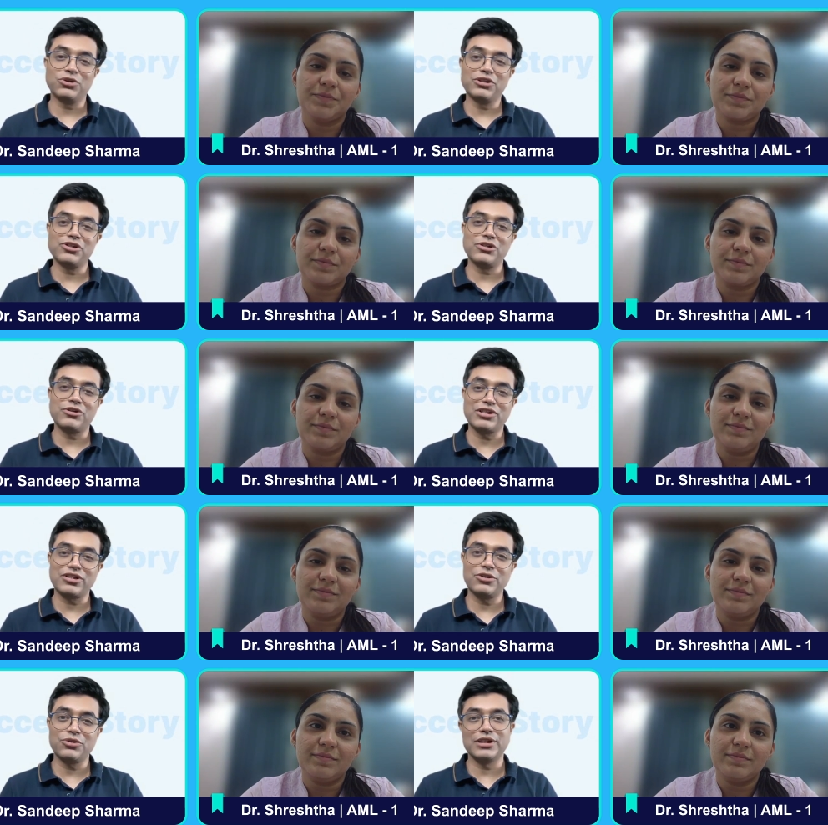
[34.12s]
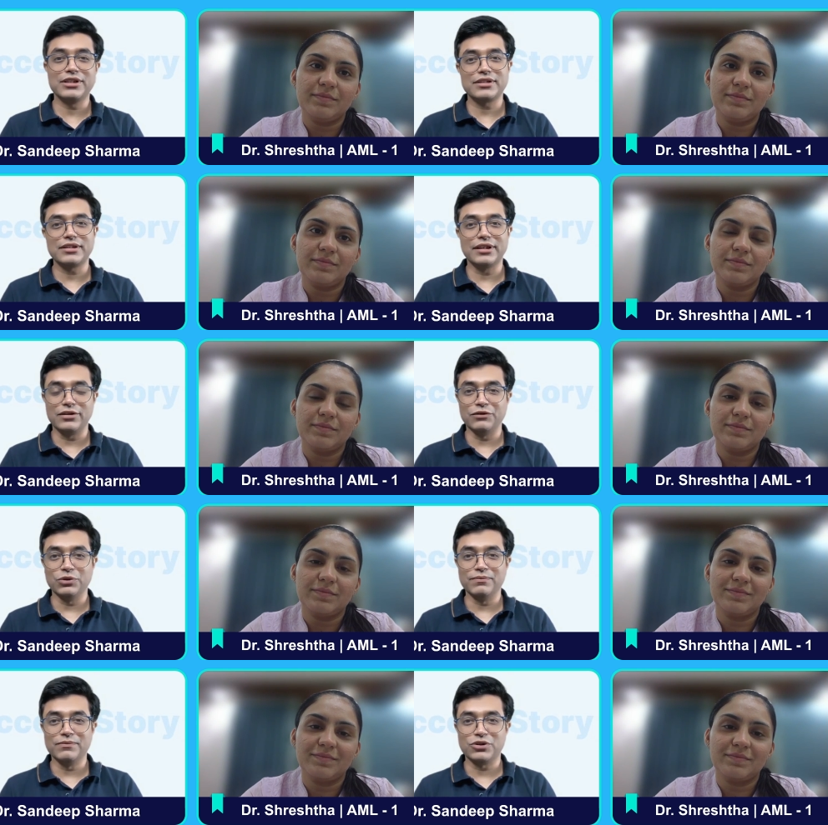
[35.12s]
Speaker 1: Dr. Shreshtha to this
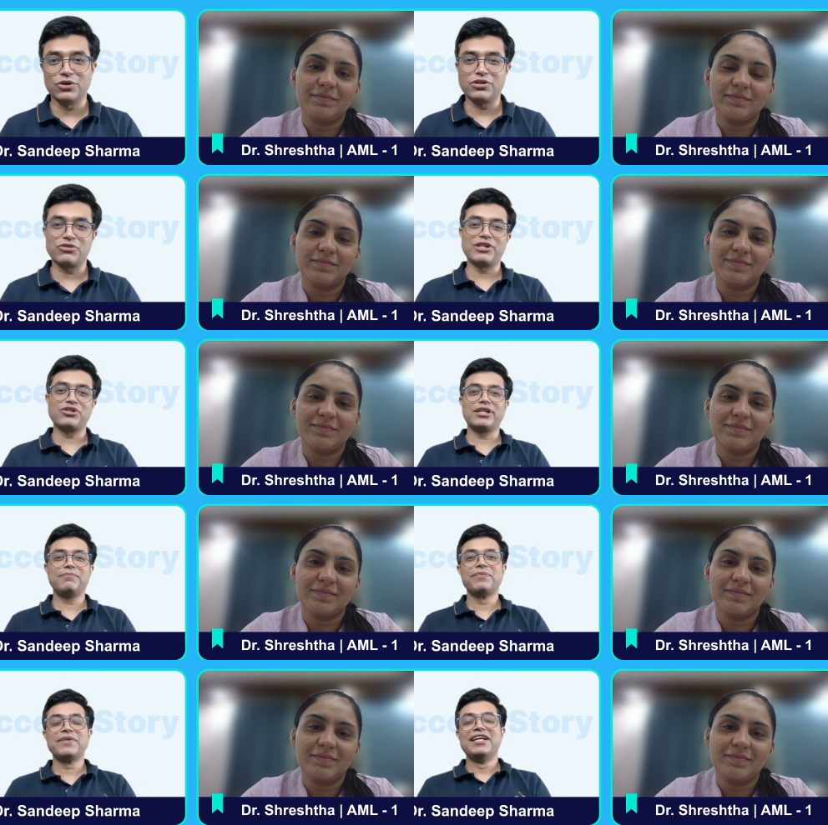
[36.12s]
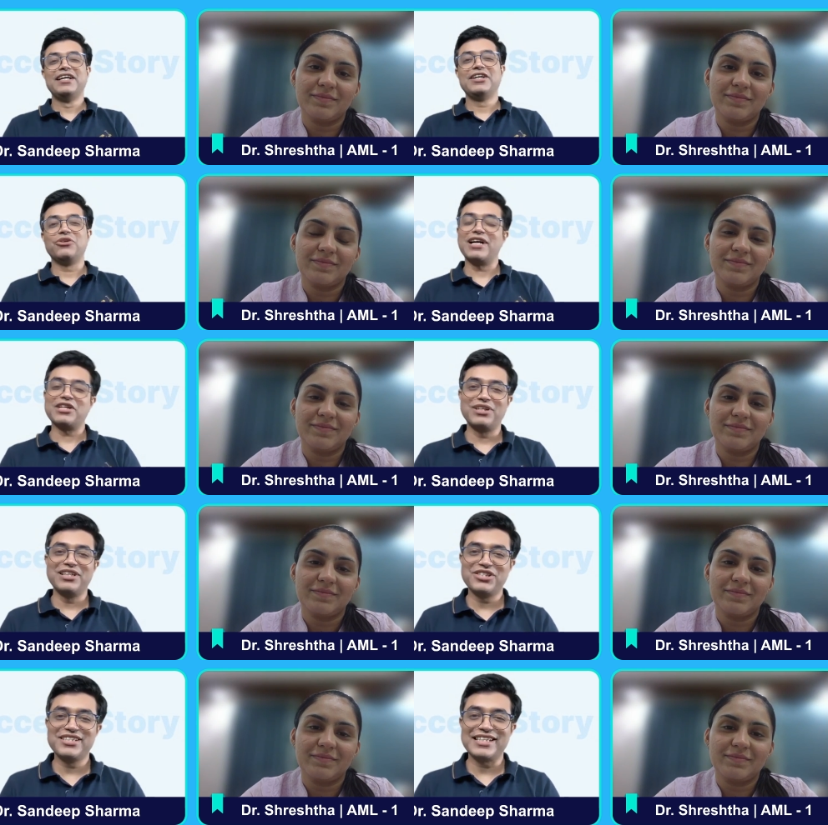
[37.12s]
interview. So, Dr. Shreshtha,
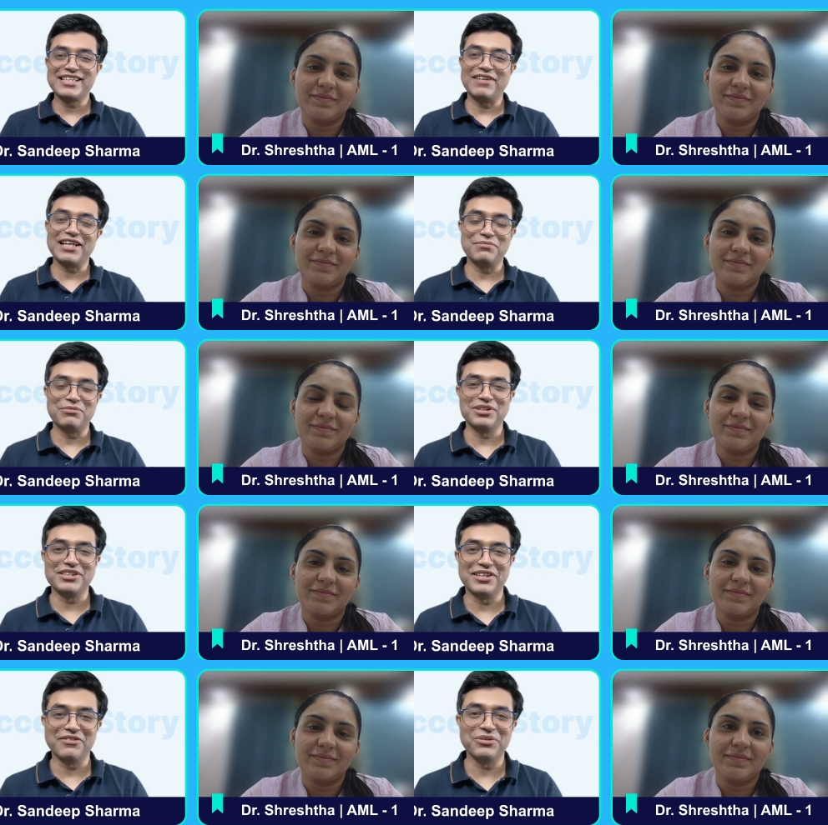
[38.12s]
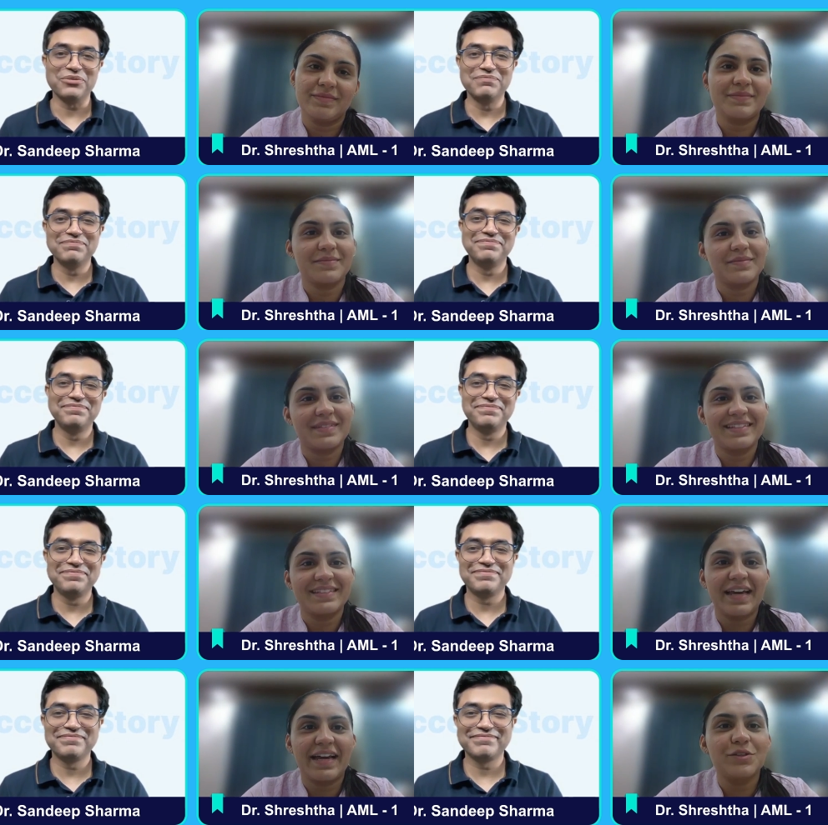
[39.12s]
Congratulations and welcome to this interview.
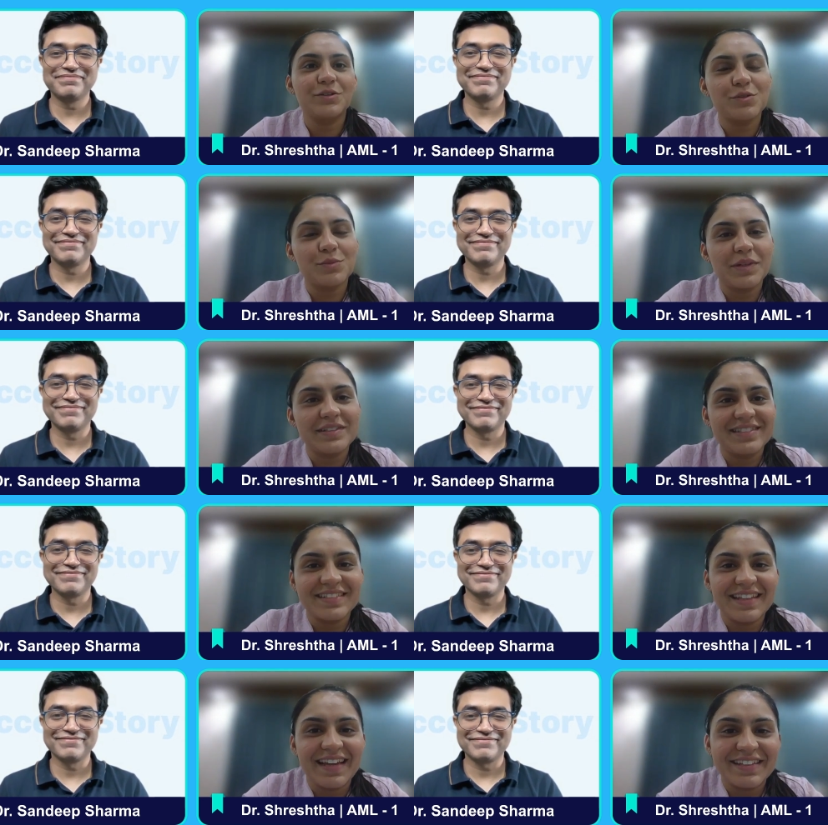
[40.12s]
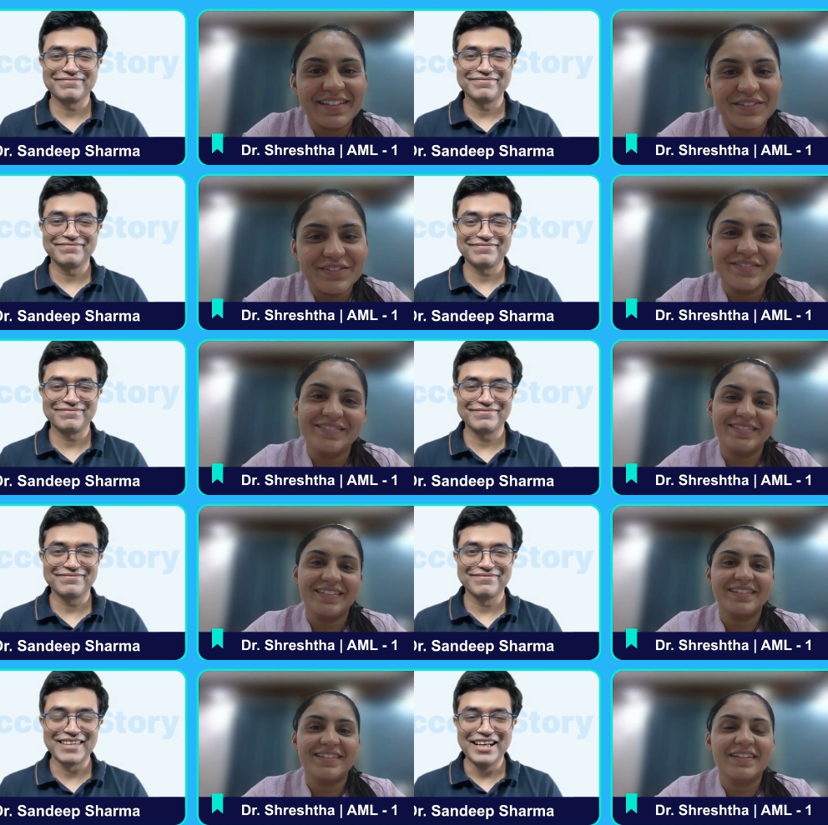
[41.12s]
Speaker 2: Thank you so much, sir. Thank you.
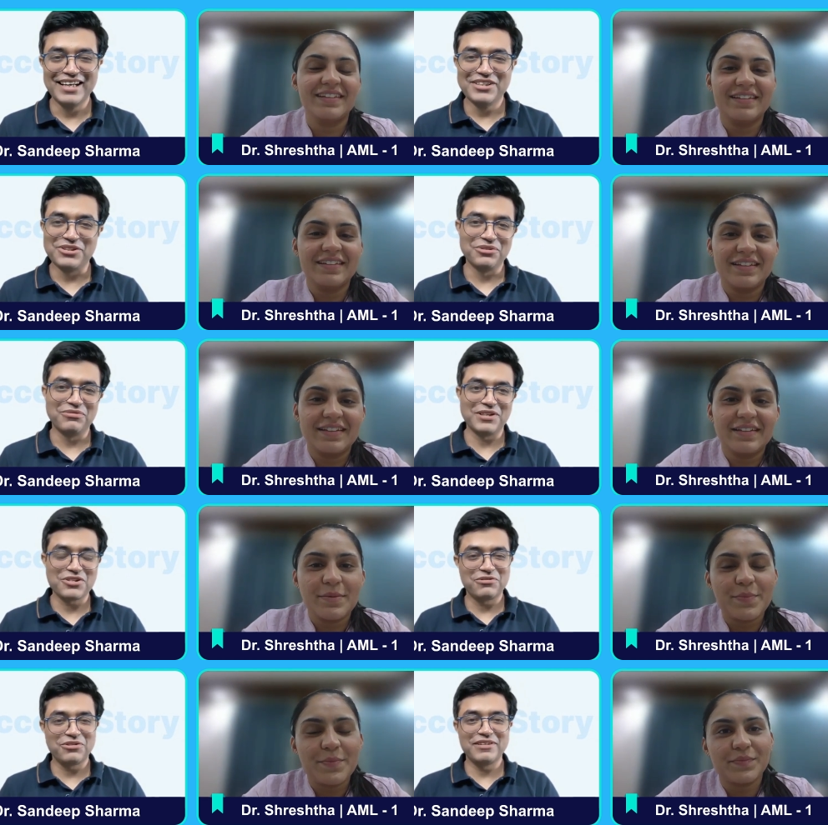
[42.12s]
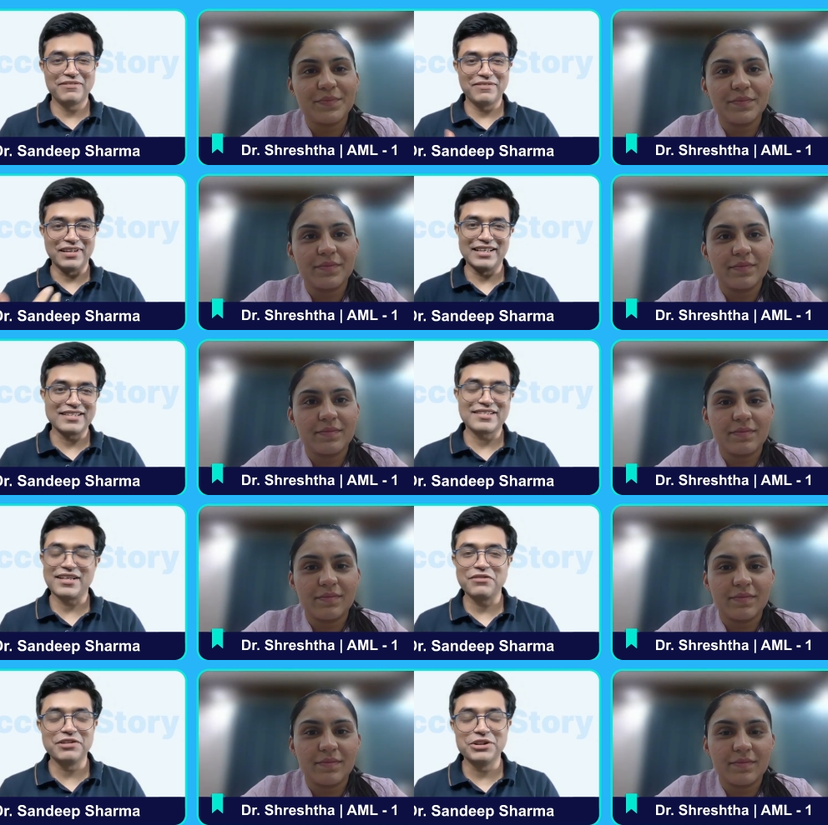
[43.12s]
Speaker 1: So, first of all, let us
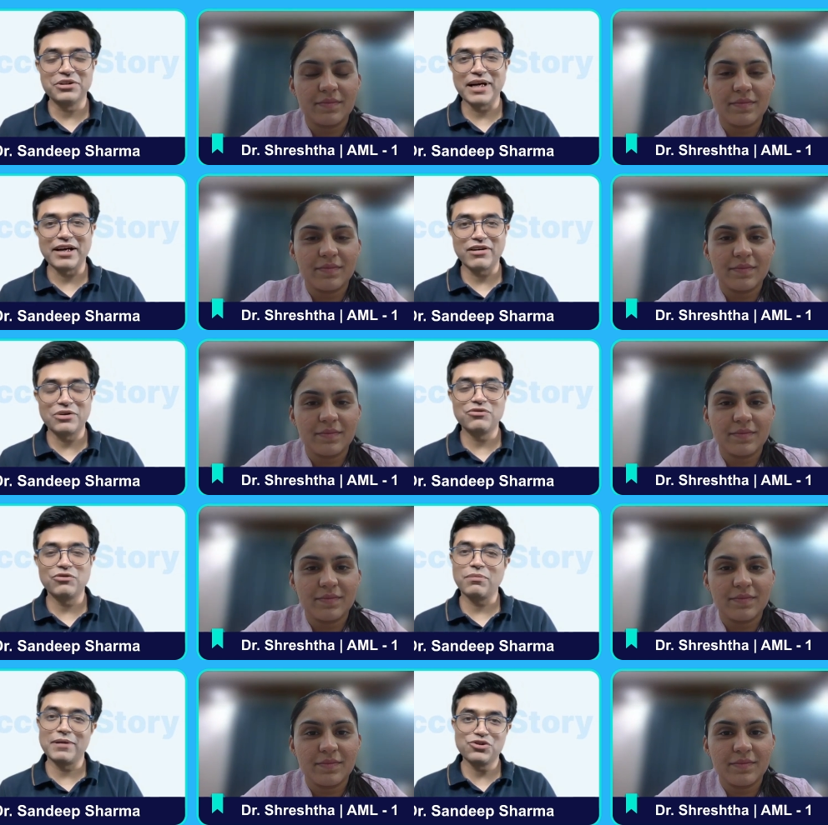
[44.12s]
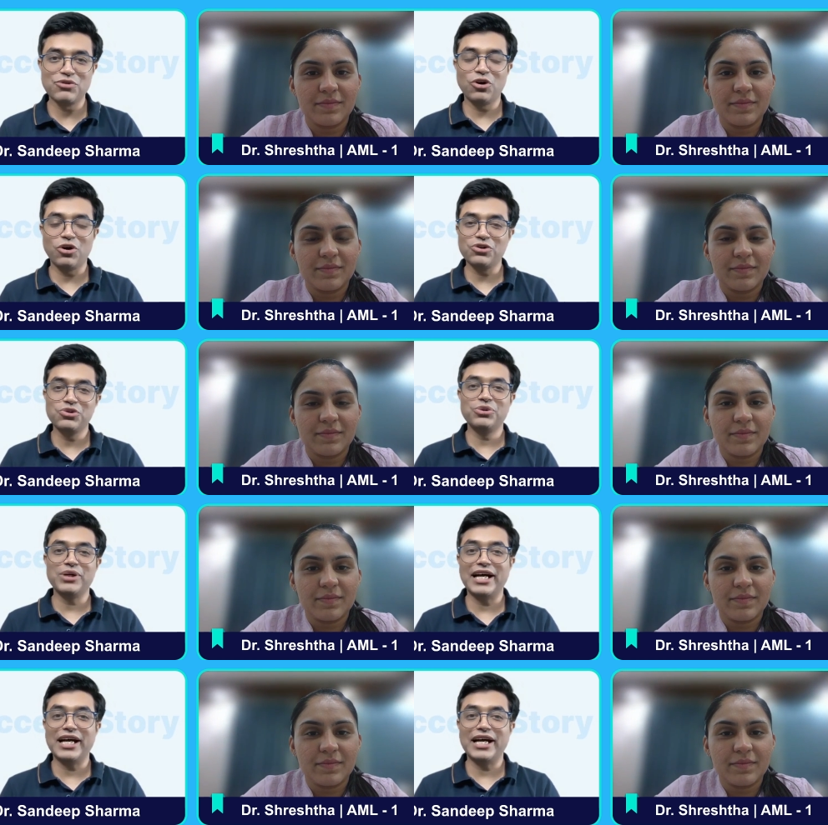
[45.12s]
start with your background, what place you belong to,